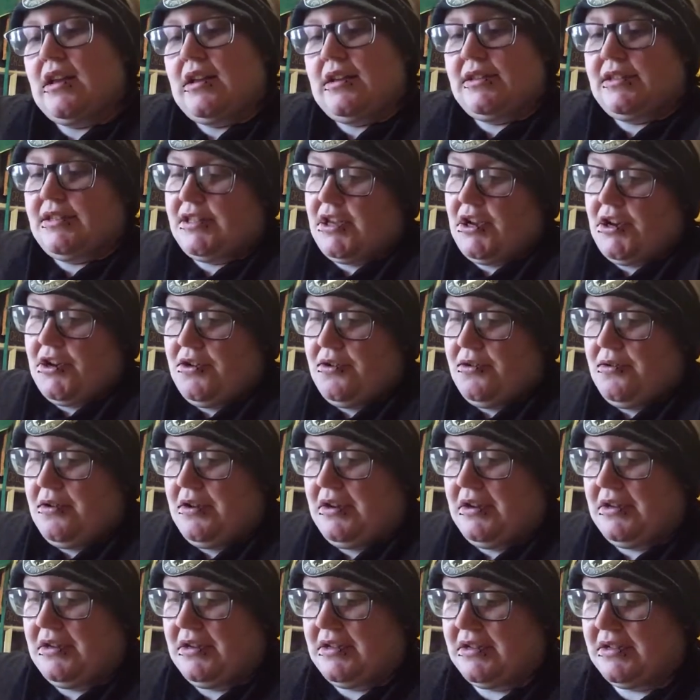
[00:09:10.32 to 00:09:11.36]
So,
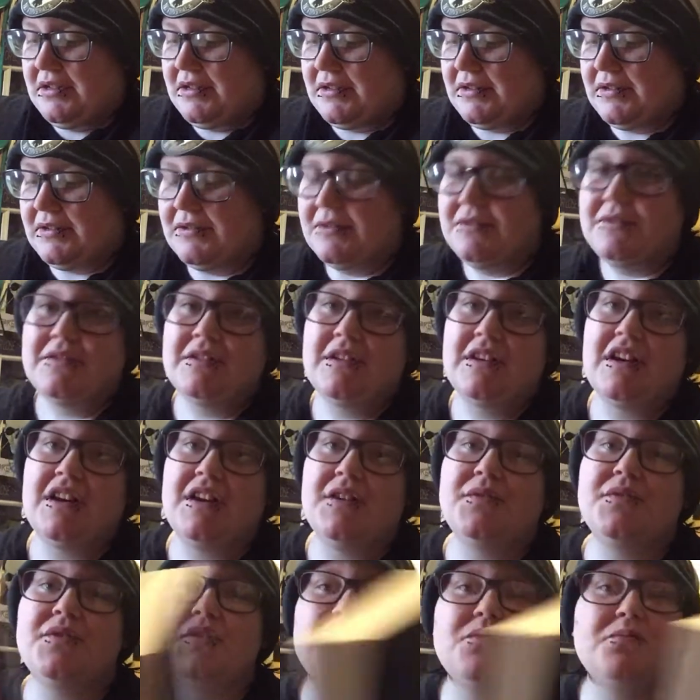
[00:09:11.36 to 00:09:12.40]

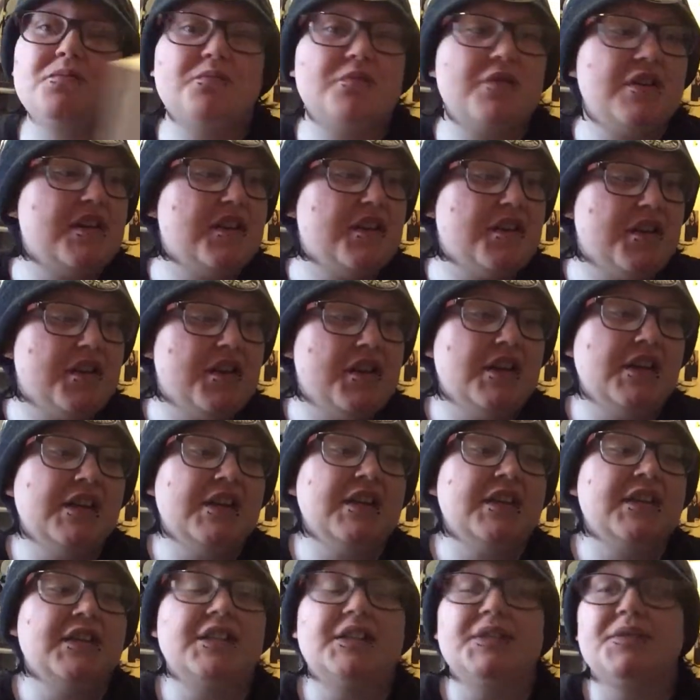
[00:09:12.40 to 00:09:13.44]
I've gone with
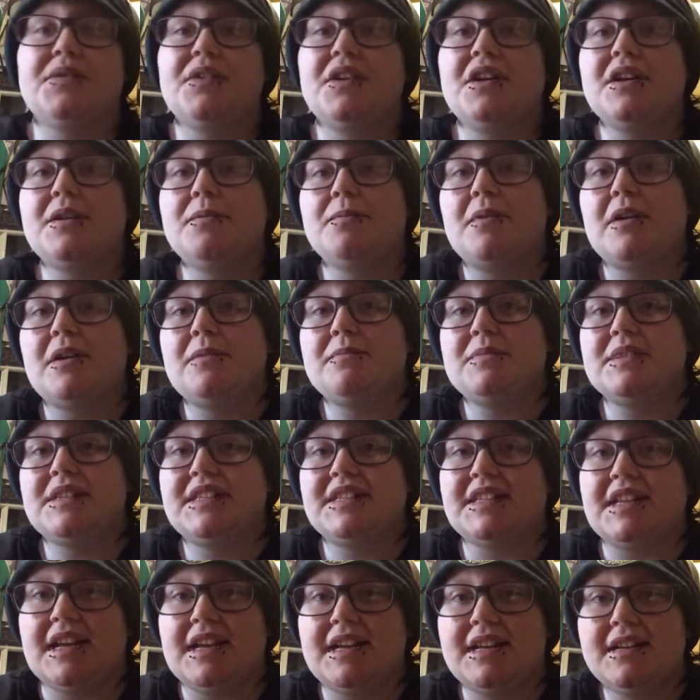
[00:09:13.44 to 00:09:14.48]
Divine by
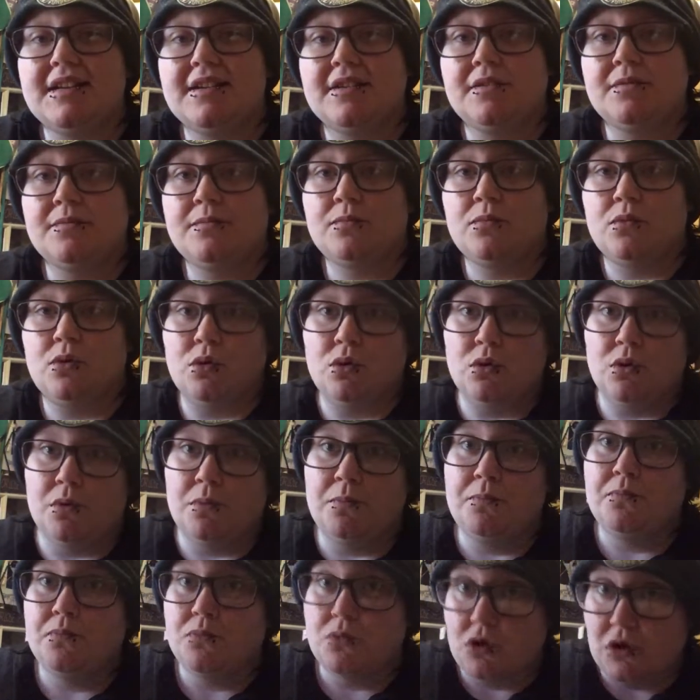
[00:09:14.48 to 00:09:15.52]
Mistake, or
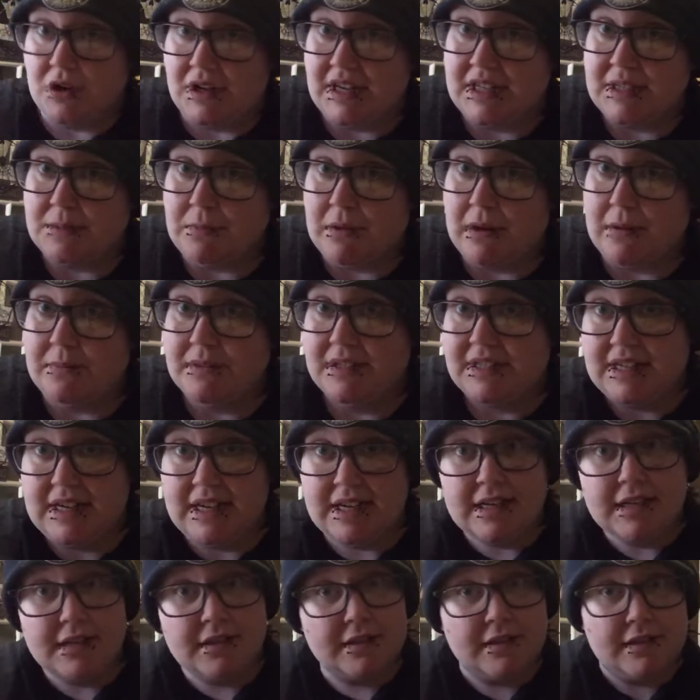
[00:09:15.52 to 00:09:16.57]
Goddess by
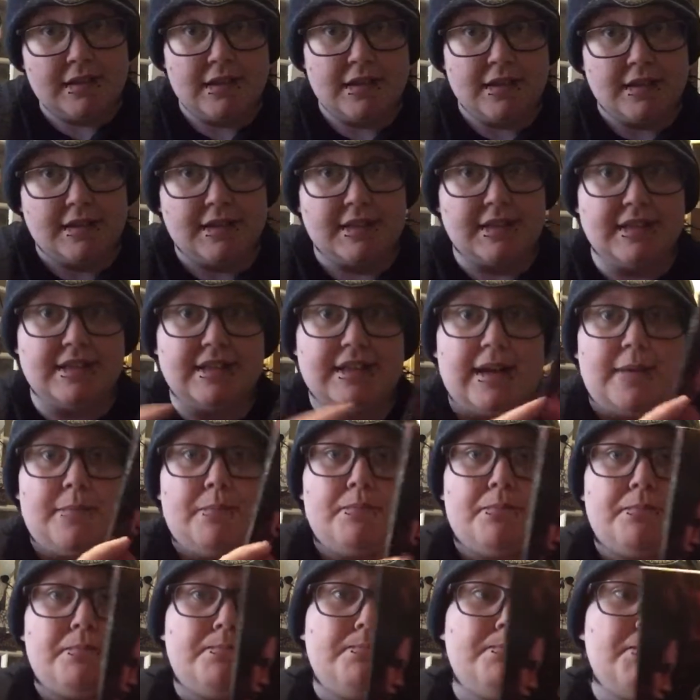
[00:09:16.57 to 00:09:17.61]
Mistake, it's the same
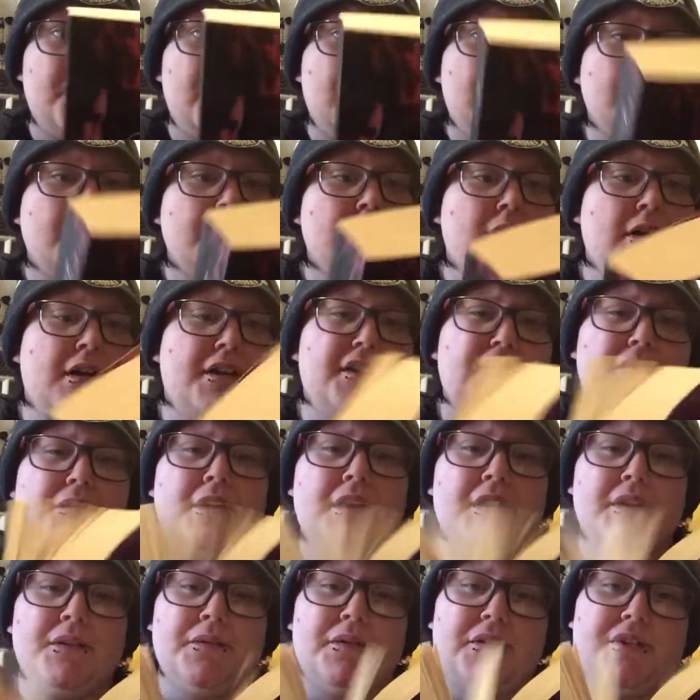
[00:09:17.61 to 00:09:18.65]
thing, as
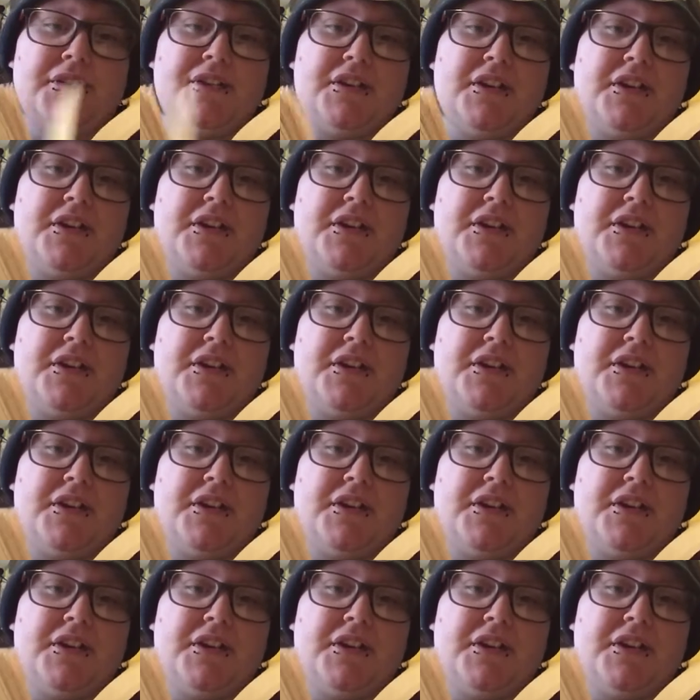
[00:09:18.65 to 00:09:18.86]
far as I